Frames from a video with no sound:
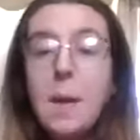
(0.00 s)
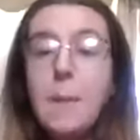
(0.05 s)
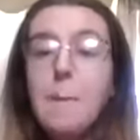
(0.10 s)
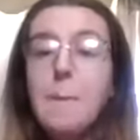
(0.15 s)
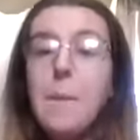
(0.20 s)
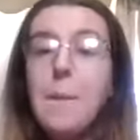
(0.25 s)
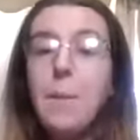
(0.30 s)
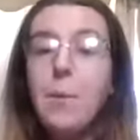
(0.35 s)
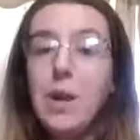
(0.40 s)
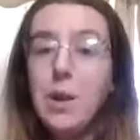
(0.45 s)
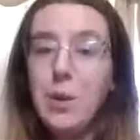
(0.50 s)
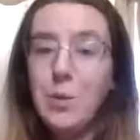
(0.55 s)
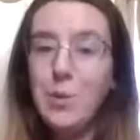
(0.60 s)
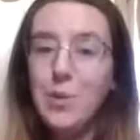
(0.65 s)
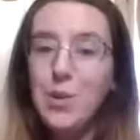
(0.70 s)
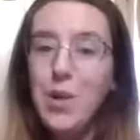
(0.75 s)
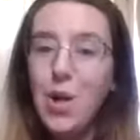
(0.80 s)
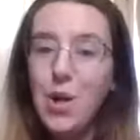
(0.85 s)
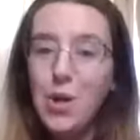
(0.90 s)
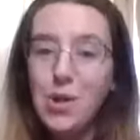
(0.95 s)
But what I
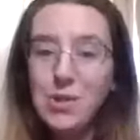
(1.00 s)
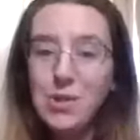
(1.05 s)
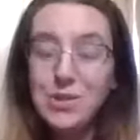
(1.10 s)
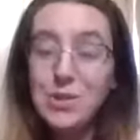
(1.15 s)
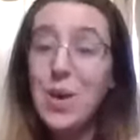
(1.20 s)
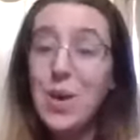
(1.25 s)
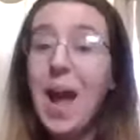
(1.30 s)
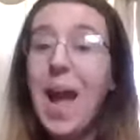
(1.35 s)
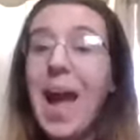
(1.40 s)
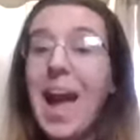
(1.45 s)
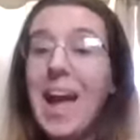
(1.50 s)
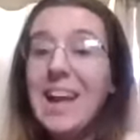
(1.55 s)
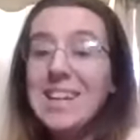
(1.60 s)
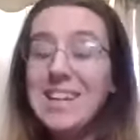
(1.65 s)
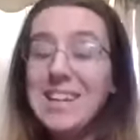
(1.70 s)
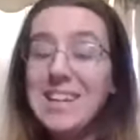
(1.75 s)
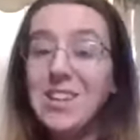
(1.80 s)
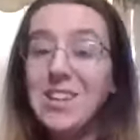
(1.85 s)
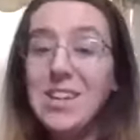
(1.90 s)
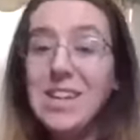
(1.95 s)
will also add
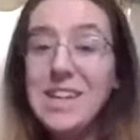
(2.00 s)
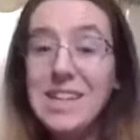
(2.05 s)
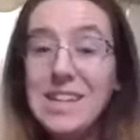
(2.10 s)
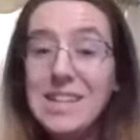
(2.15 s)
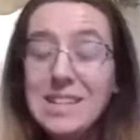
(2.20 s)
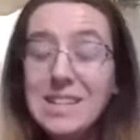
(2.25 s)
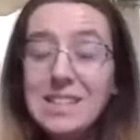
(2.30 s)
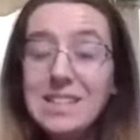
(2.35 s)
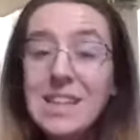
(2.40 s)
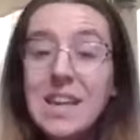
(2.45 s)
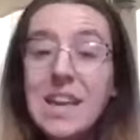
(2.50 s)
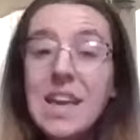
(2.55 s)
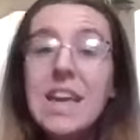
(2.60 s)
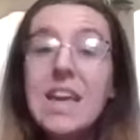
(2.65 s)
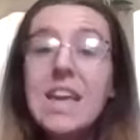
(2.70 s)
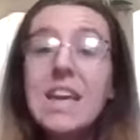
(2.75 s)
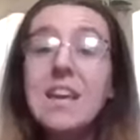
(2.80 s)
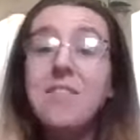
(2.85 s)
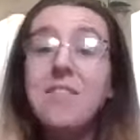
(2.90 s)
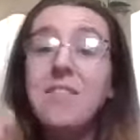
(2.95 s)
here is,
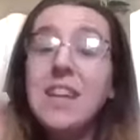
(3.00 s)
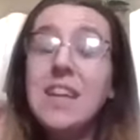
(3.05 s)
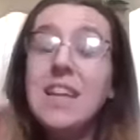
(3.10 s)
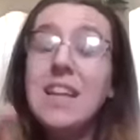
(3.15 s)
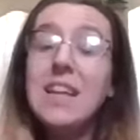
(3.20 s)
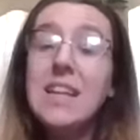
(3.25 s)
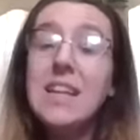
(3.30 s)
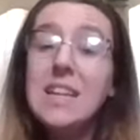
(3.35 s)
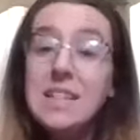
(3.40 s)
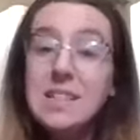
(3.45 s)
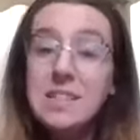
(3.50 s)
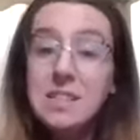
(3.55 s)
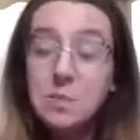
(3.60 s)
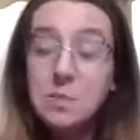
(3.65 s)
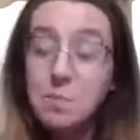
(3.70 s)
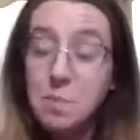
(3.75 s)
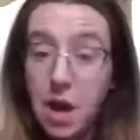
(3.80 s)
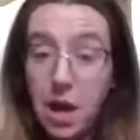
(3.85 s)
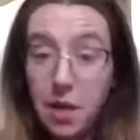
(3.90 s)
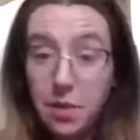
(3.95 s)
if it is
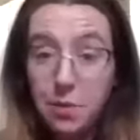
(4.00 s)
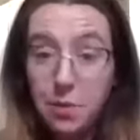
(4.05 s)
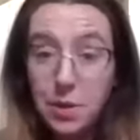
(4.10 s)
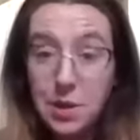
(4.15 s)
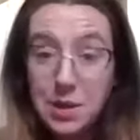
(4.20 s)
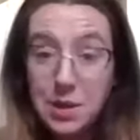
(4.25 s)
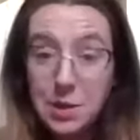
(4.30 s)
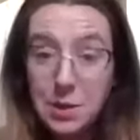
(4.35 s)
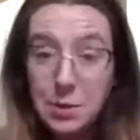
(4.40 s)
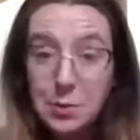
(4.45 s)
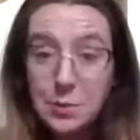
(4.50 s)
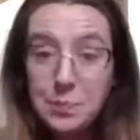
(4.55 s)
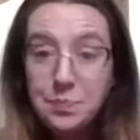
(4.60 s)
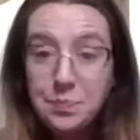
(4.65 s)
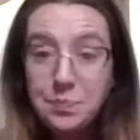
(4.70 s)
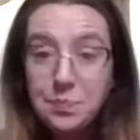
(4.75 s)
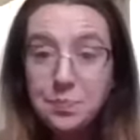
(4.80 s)
bothering you,